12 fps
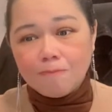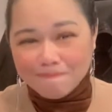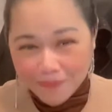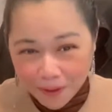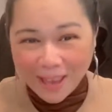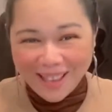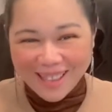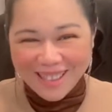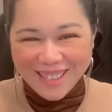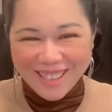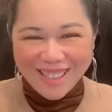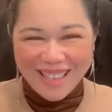Okay?
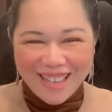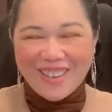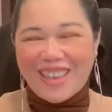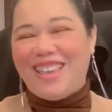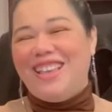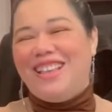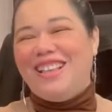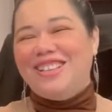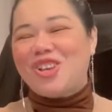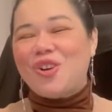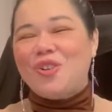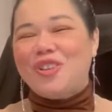Okay.
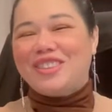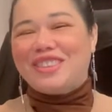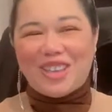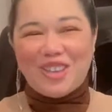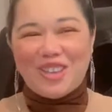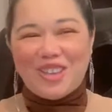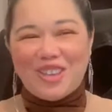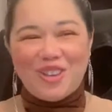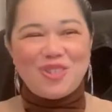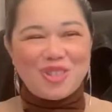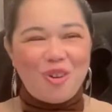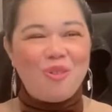So thank you
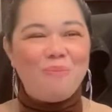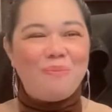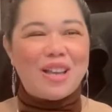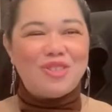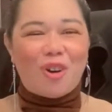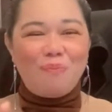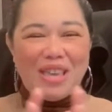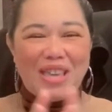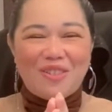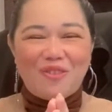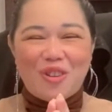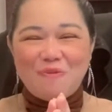so much for
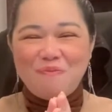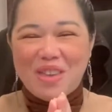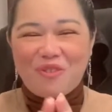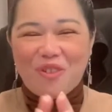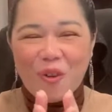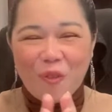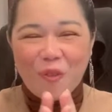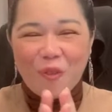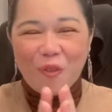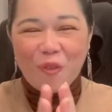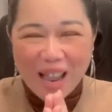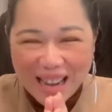being with me for
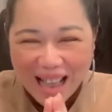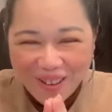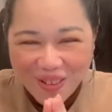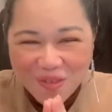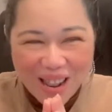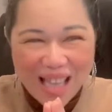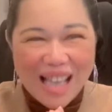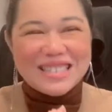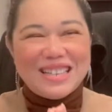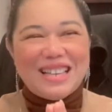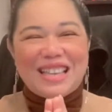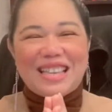1 hour plus.
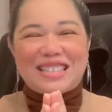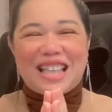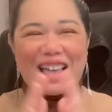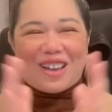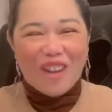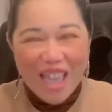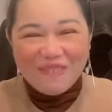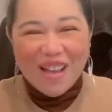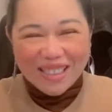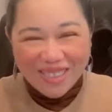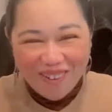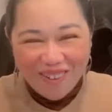It's like a
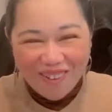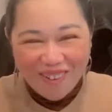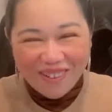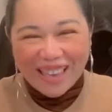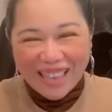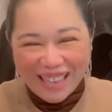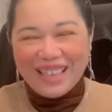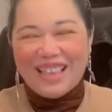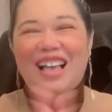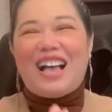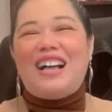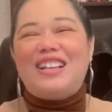grandma talking.
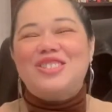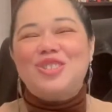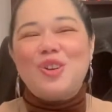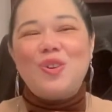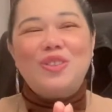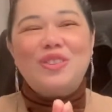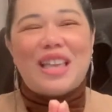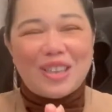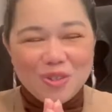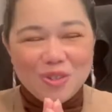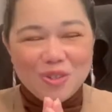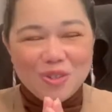So thank
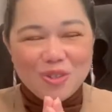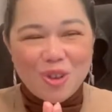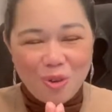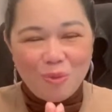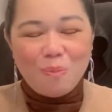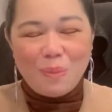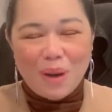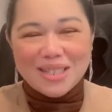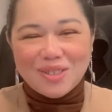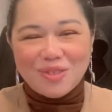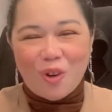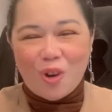you so much
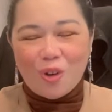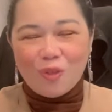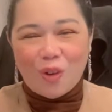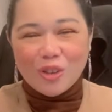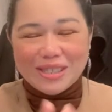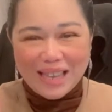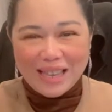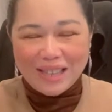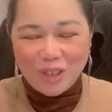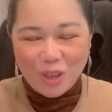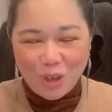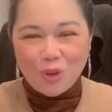for
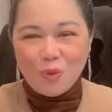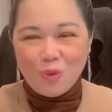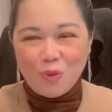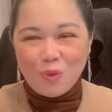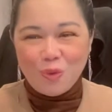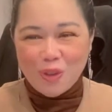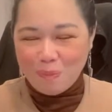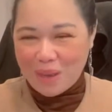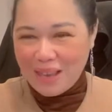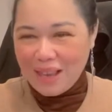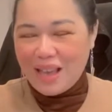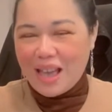staying tuned with me.
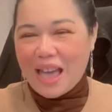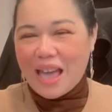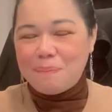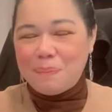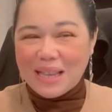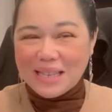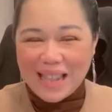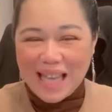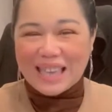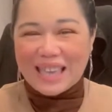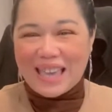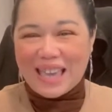And please
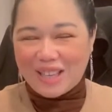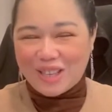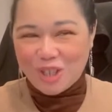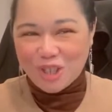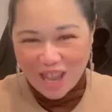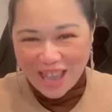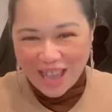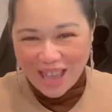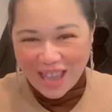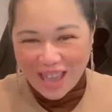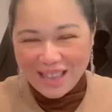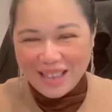like and share
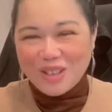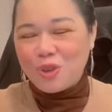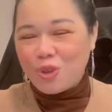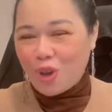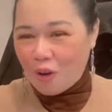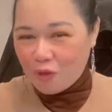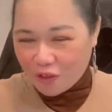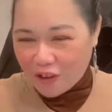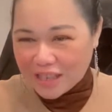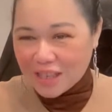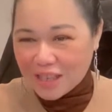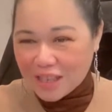to your
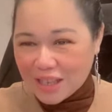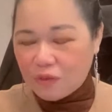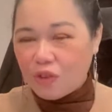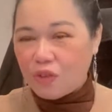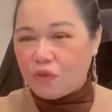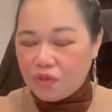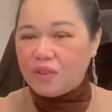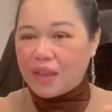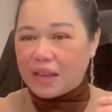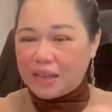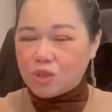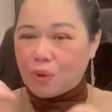friends if you feel that
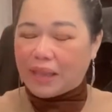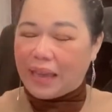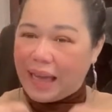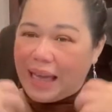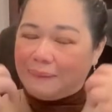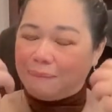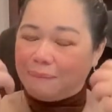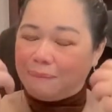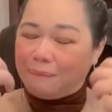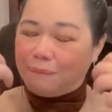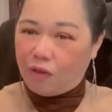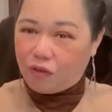this one can help your
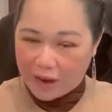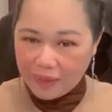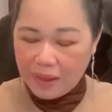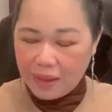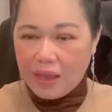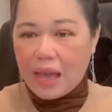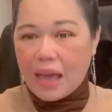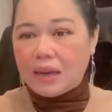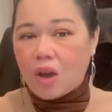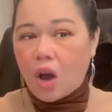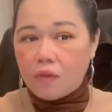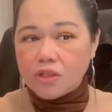friend.
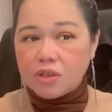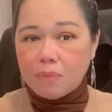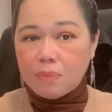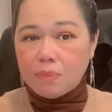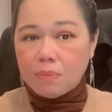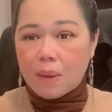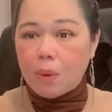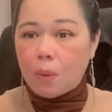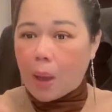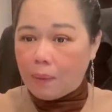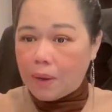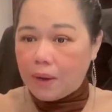And always remember,
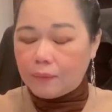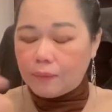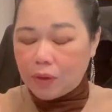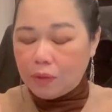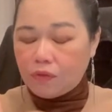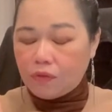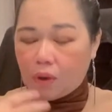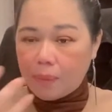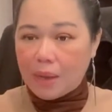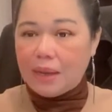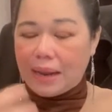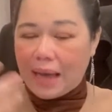whatever, even though for
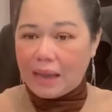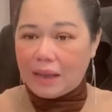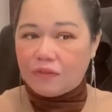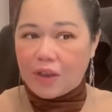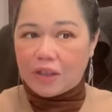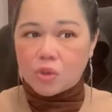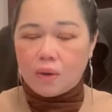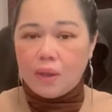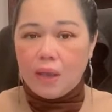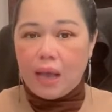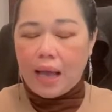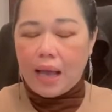me, life and so on,
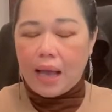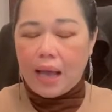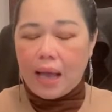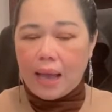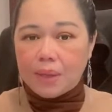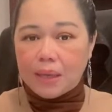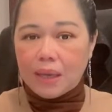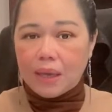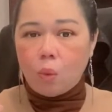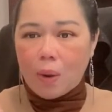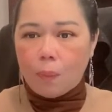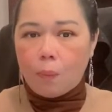I'm thinking
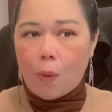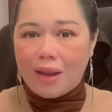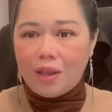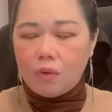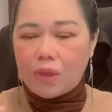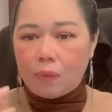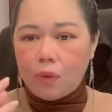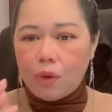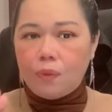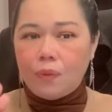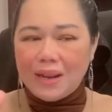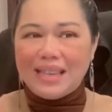what value that we
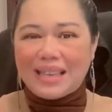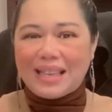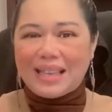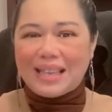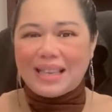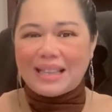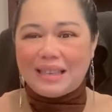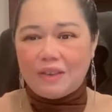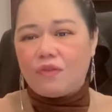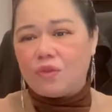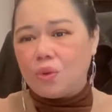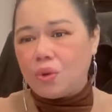really can give
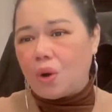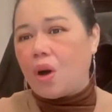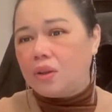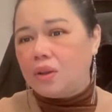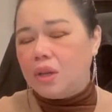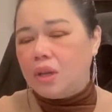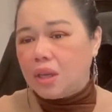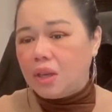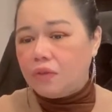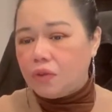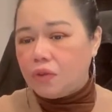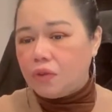to you all.
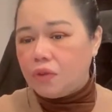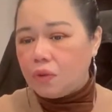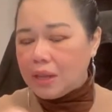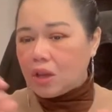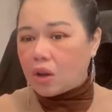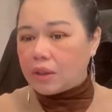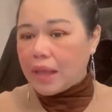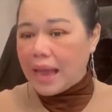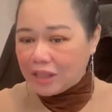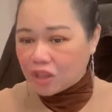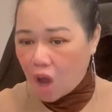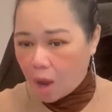If you really got
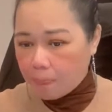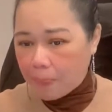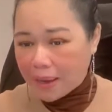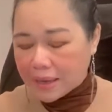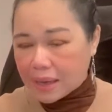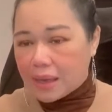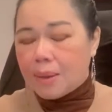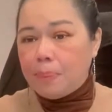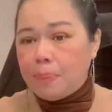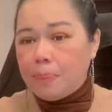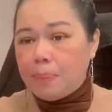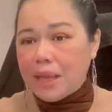any topic,
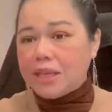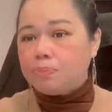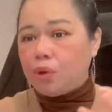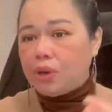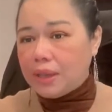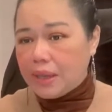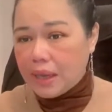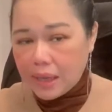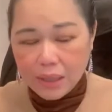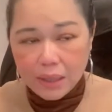please put it in.